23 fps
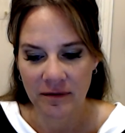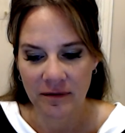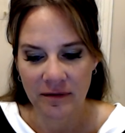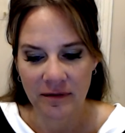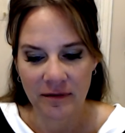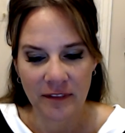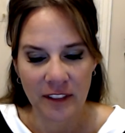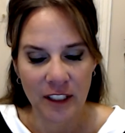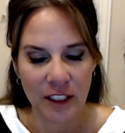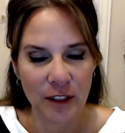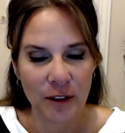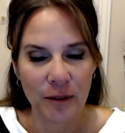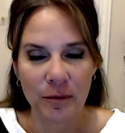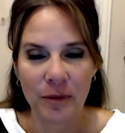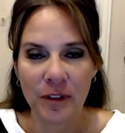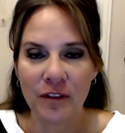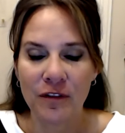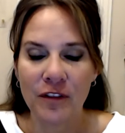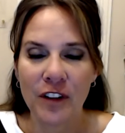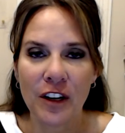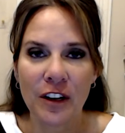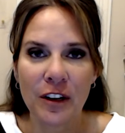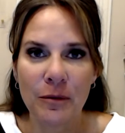you know been
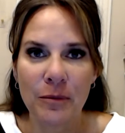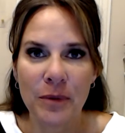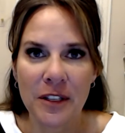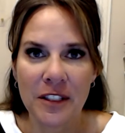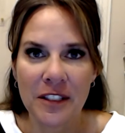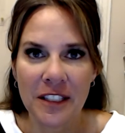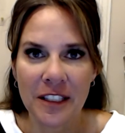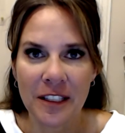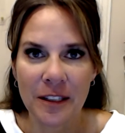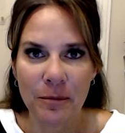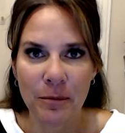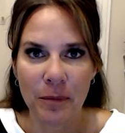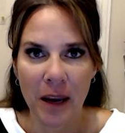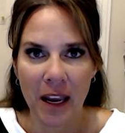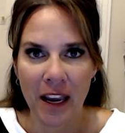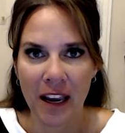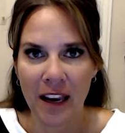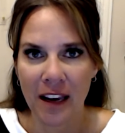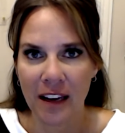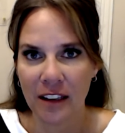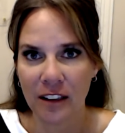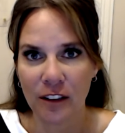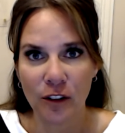very busy in
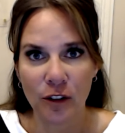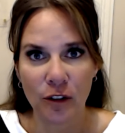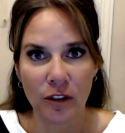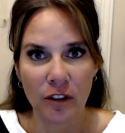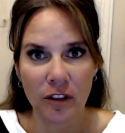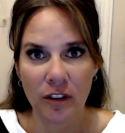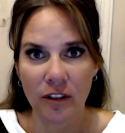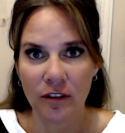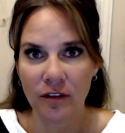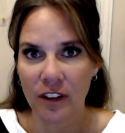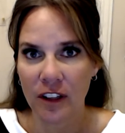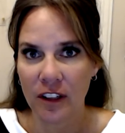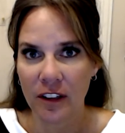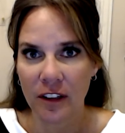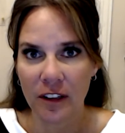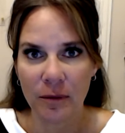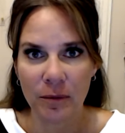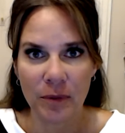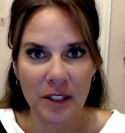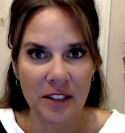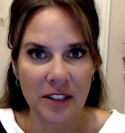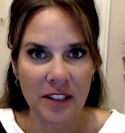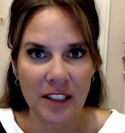band or very
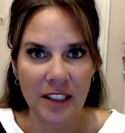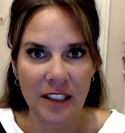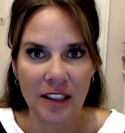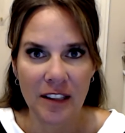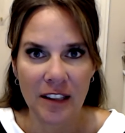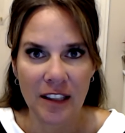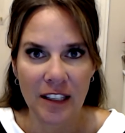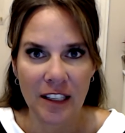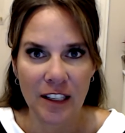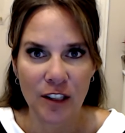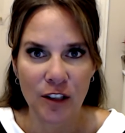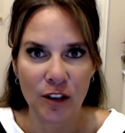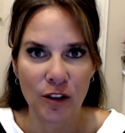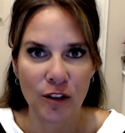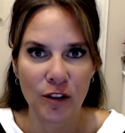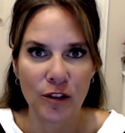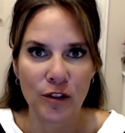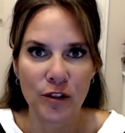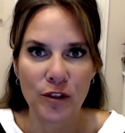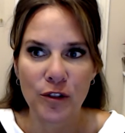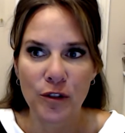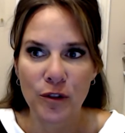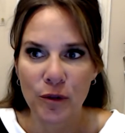busy in theater or
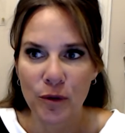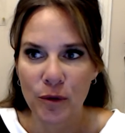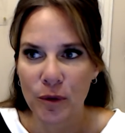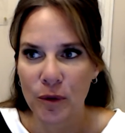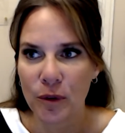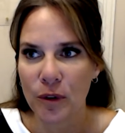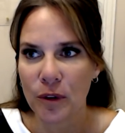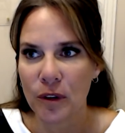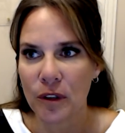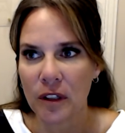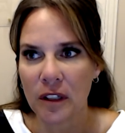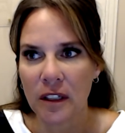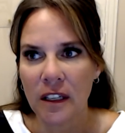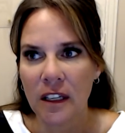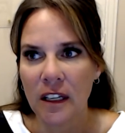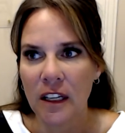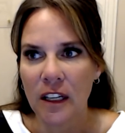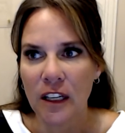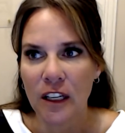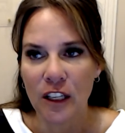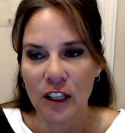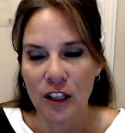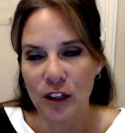school or
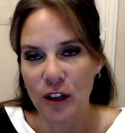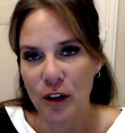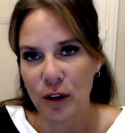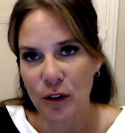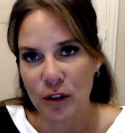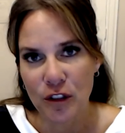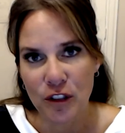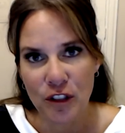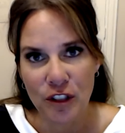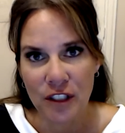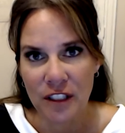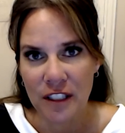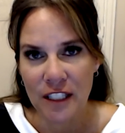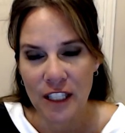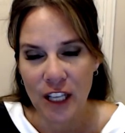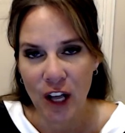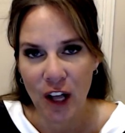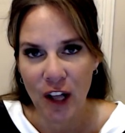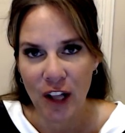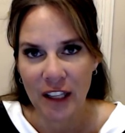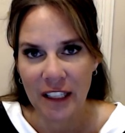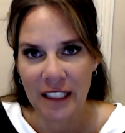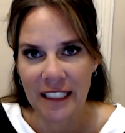you know it's just the
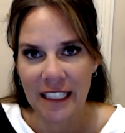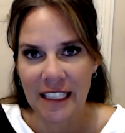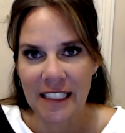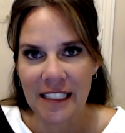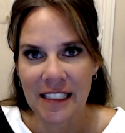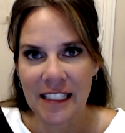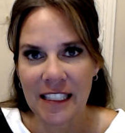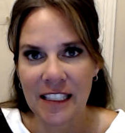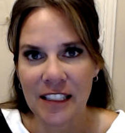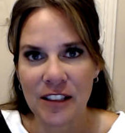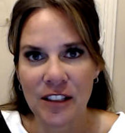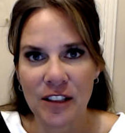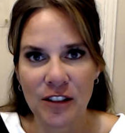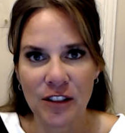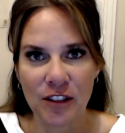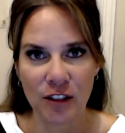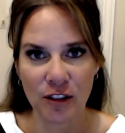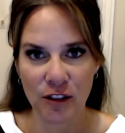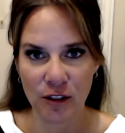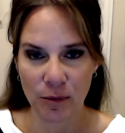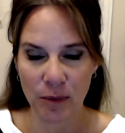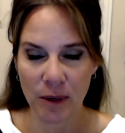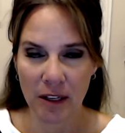holiday seasons
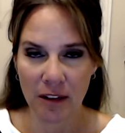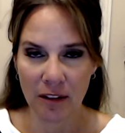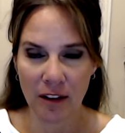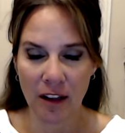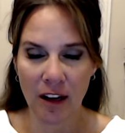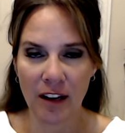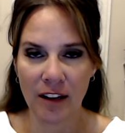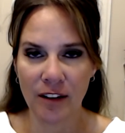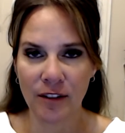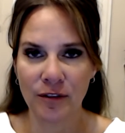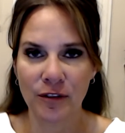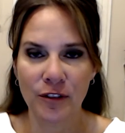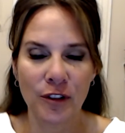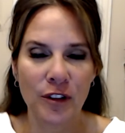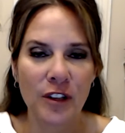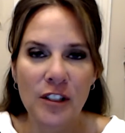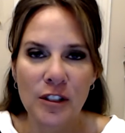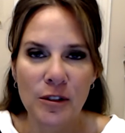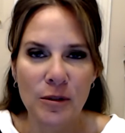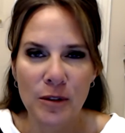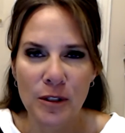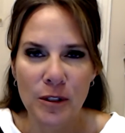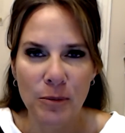there's been a lot of
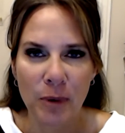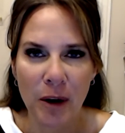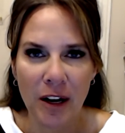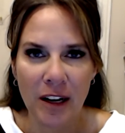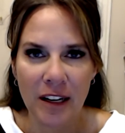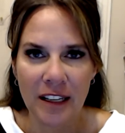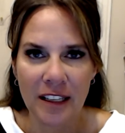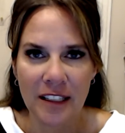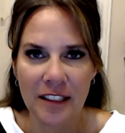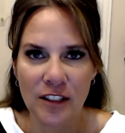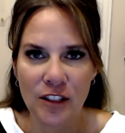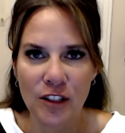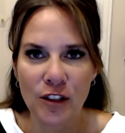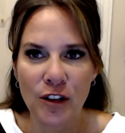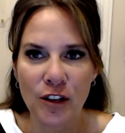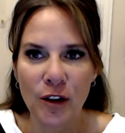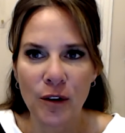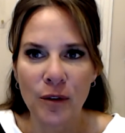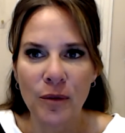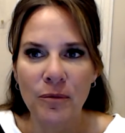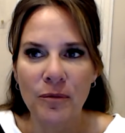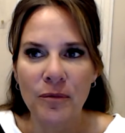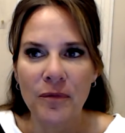christmas parties you
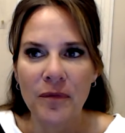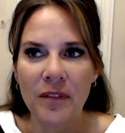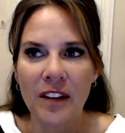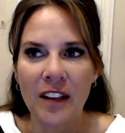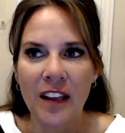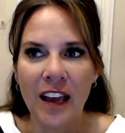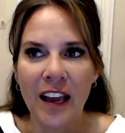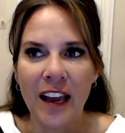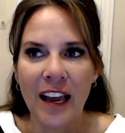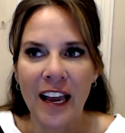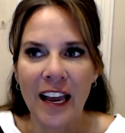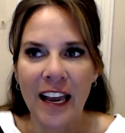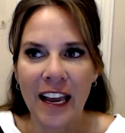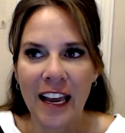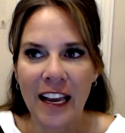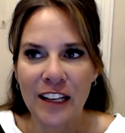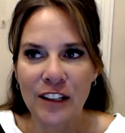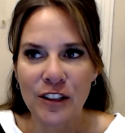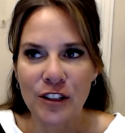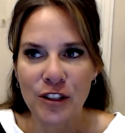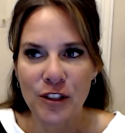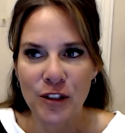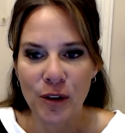know
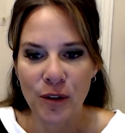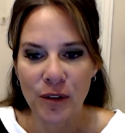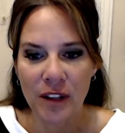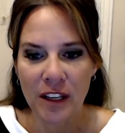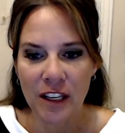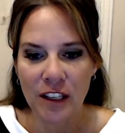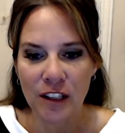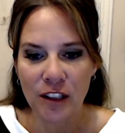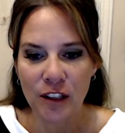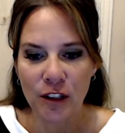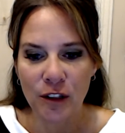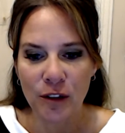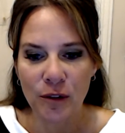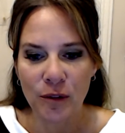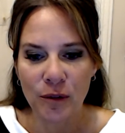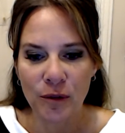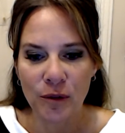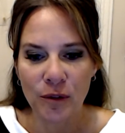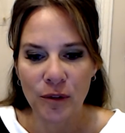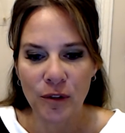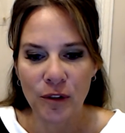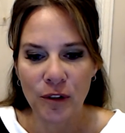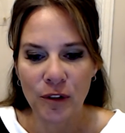and so then
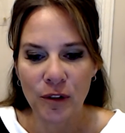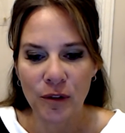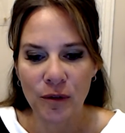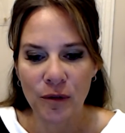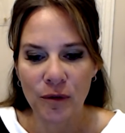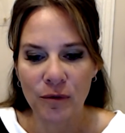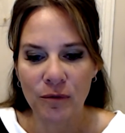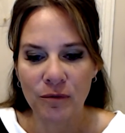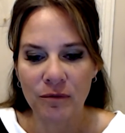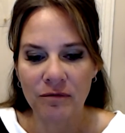you you